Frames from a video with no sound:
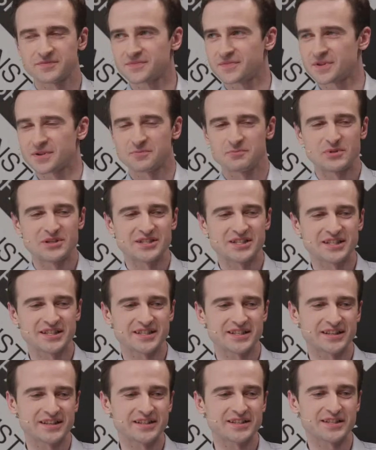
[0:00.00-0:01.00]

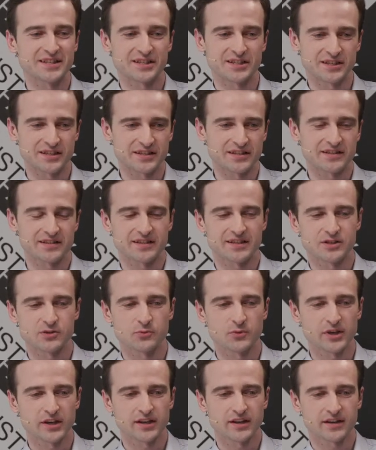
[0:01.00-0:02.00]
b6 and d6 is
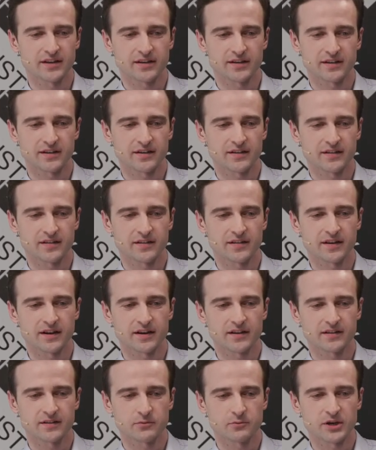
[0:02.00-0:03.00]
weak, and
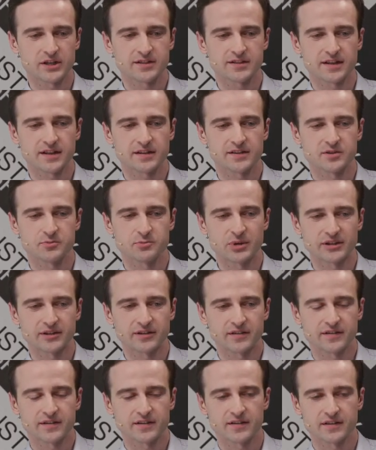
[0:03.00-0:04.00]
the white's knight is
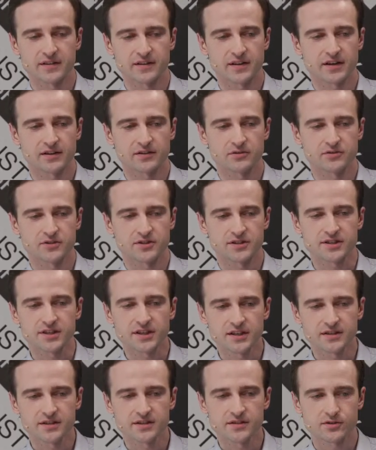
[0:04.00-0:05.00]
better than the knight on
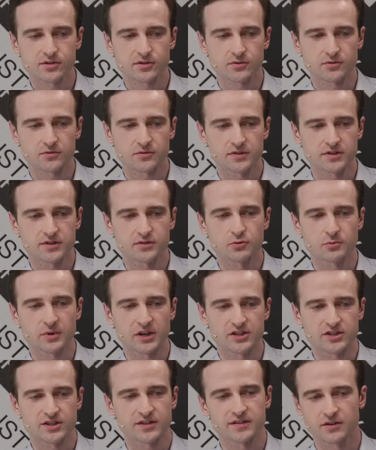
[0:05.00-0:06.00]
c6, so it's too
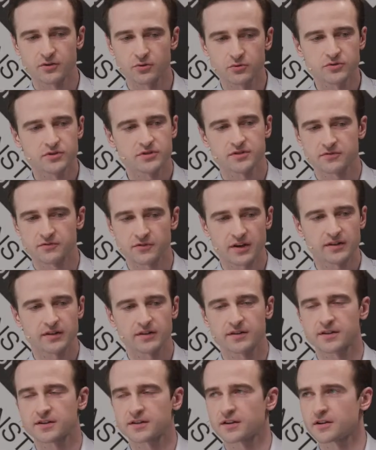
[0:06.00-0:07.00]
much. And the rooks
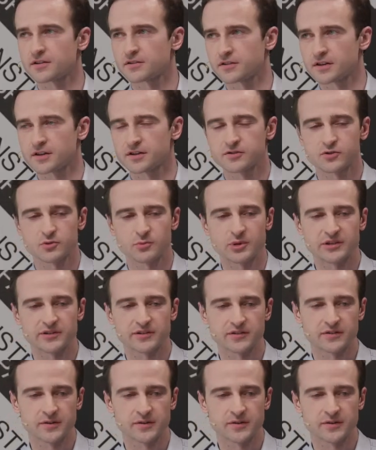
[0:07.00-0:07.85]
finally are also better.